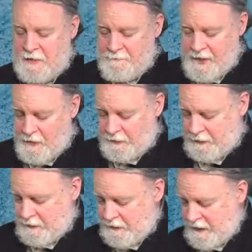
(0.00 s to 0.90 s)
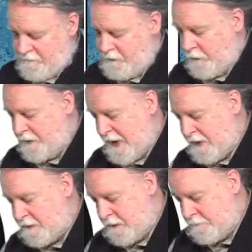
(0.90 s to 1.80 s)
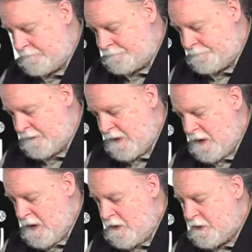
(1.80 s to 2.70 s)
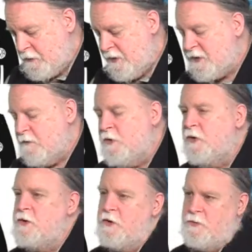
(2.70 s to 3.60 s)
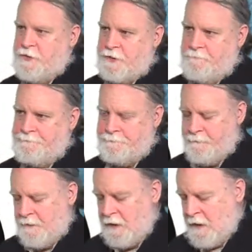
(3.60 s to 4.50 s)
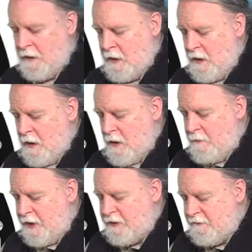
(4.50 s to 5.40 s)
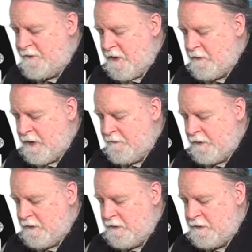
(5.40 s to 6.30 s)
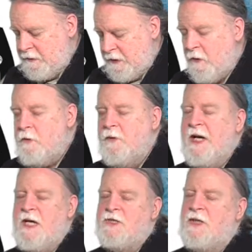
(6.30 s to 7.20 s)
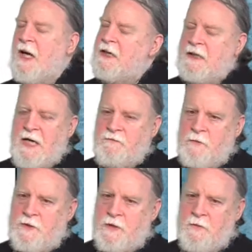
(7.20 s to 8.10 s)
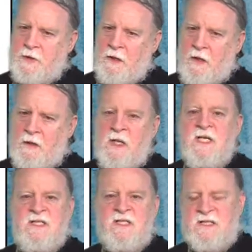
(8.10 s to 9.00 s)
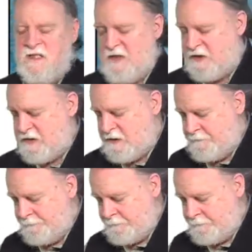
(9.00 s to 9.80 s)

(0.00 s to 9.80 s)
and Maryland have both acted. So there is some good news. But on the federal level, The only reaction I can have to what's going on is disgust.